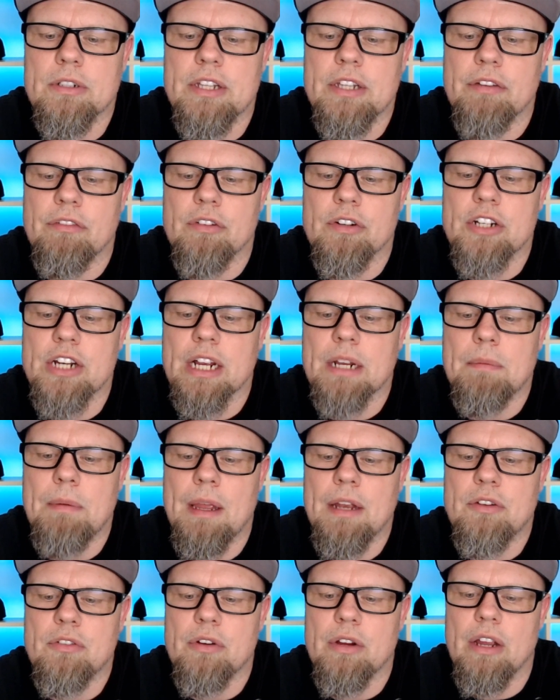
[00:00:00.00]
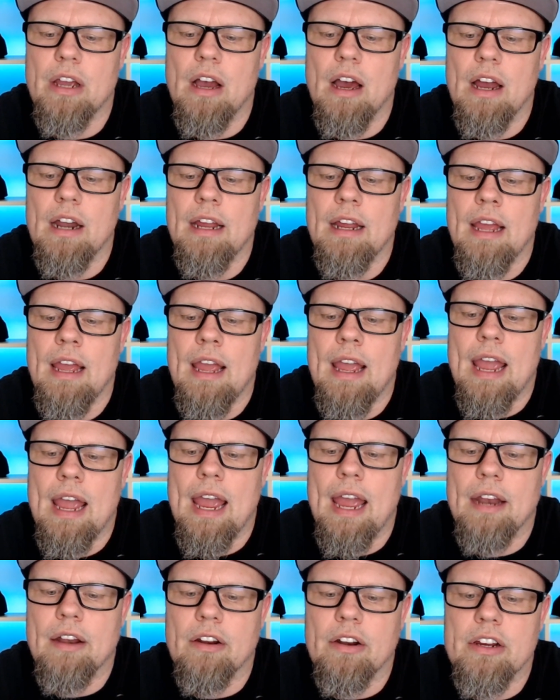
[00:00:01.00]
have rejected Patreon
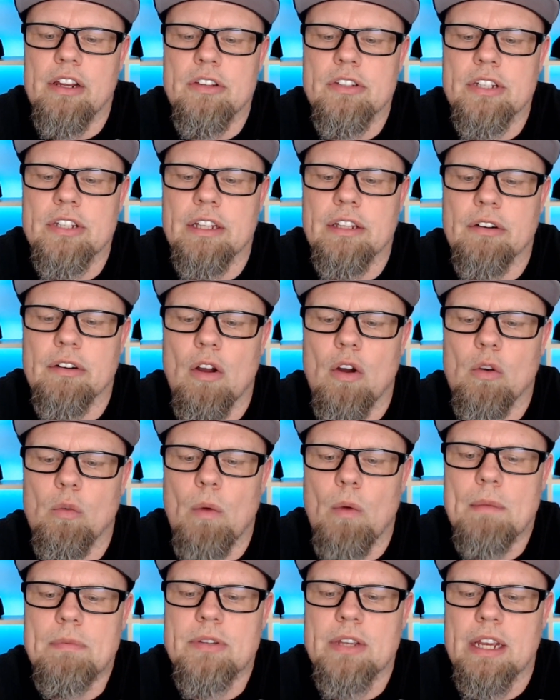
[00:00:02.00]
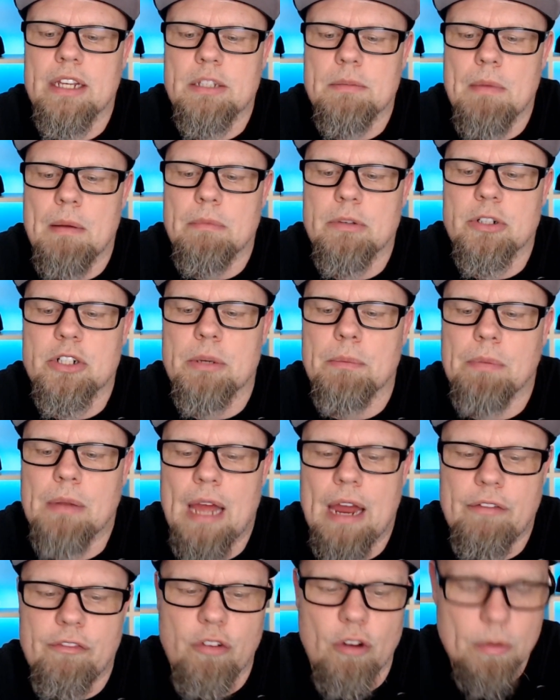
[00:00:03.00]
and are using their own websites, membership
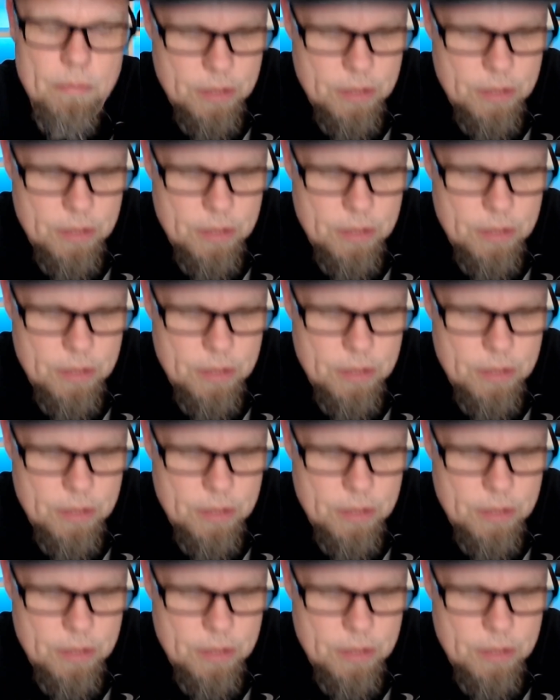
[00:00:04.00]
platforms,